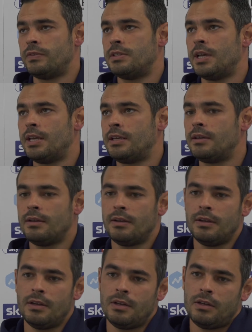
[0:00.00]
to take.
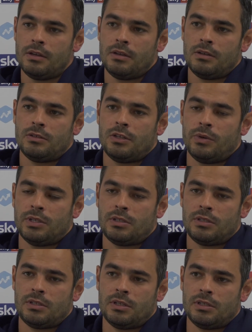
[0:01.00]
So
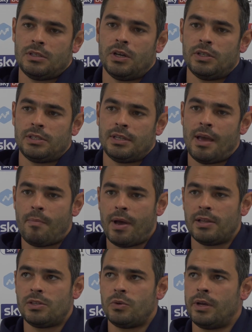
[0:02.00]
it's nice to get
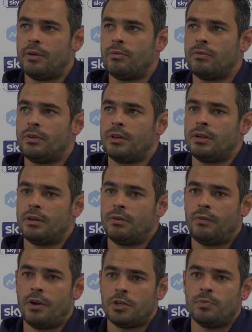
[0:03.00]
back to it with a
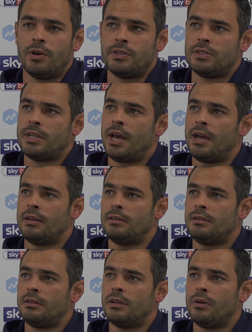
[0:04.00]
fresh mindset
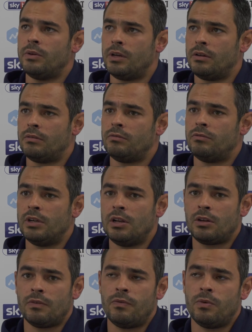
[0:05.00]
and, you know, really
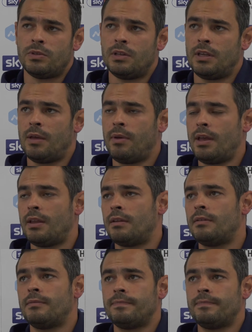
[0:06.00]
looking forward to the game ahead.